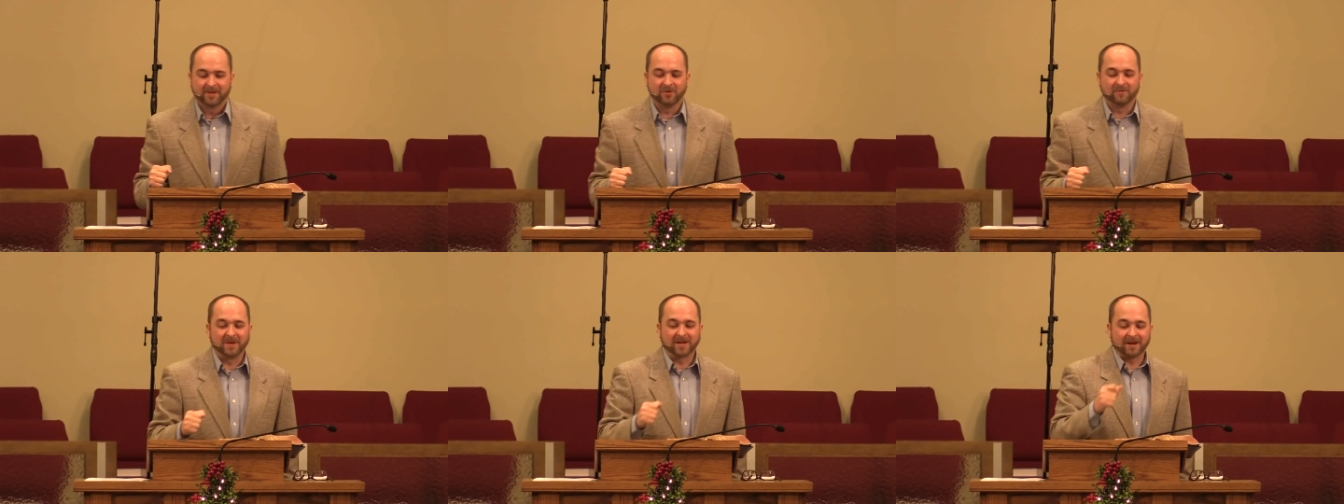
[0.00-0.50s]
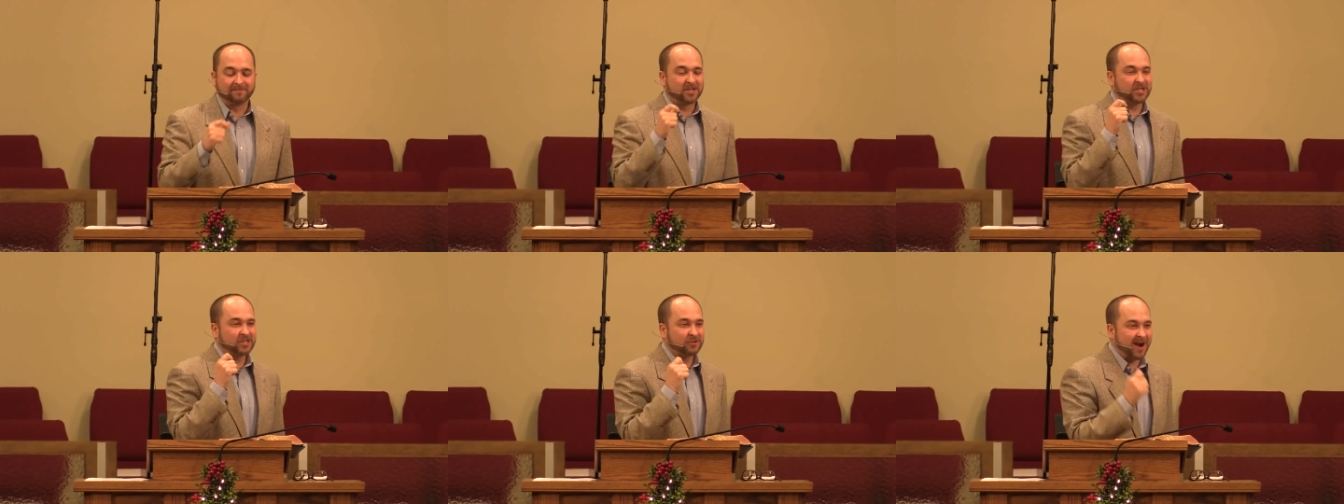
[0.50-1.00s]
You've become
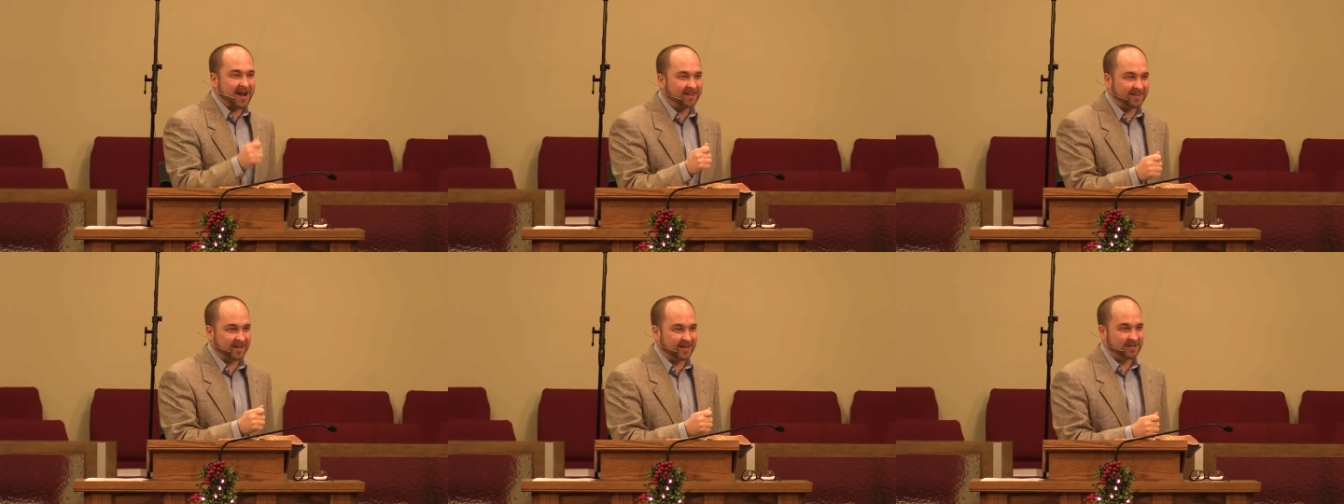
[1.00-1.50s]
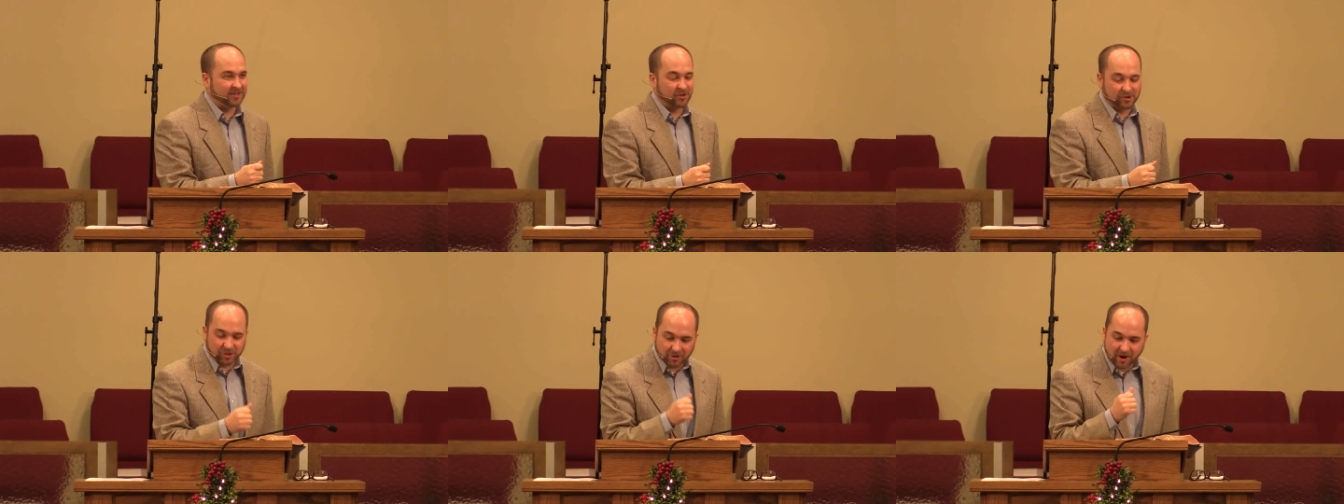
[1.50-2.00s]
strengthened.
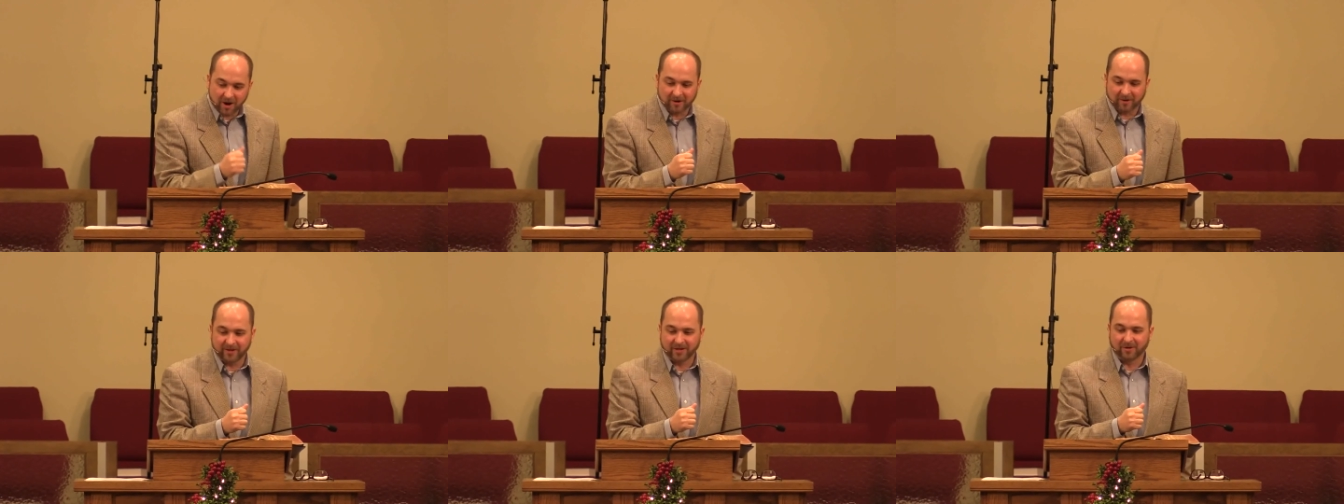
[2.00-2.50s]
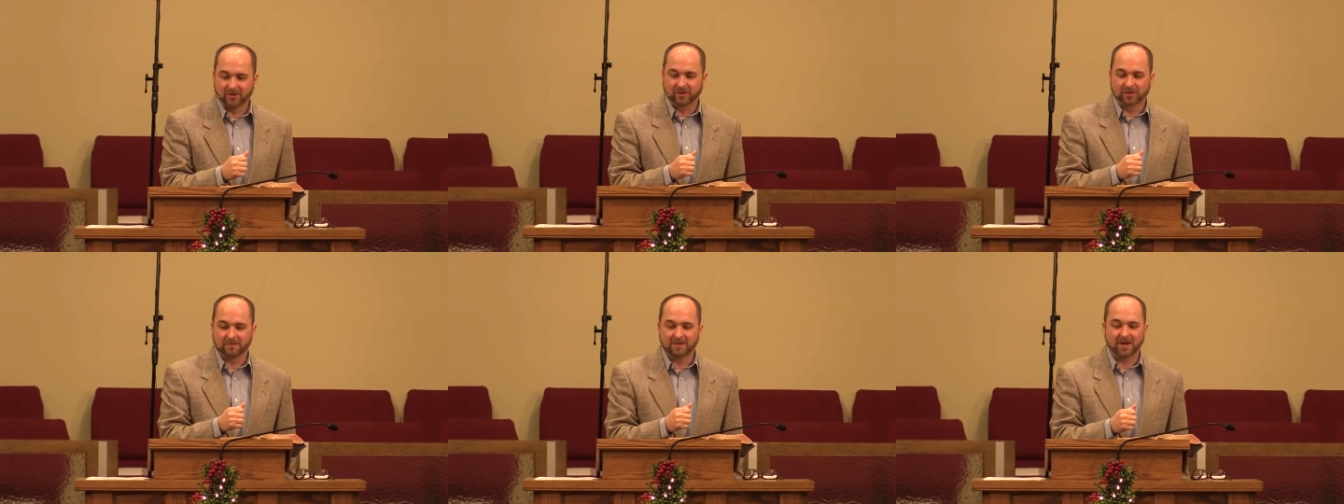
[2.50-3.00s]
You're stronger than you
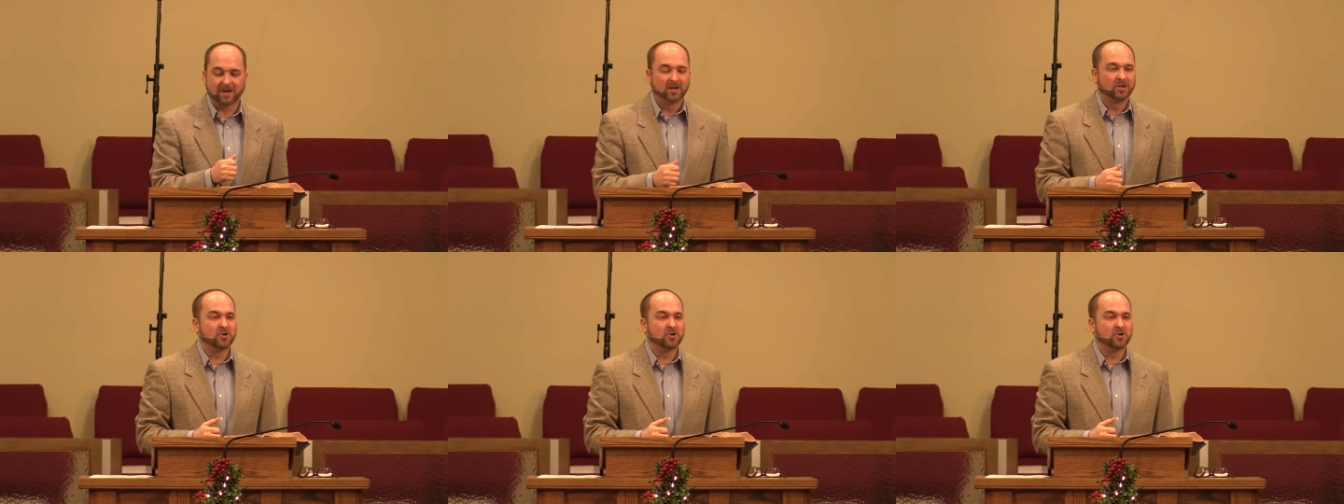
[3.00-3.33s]
used to be.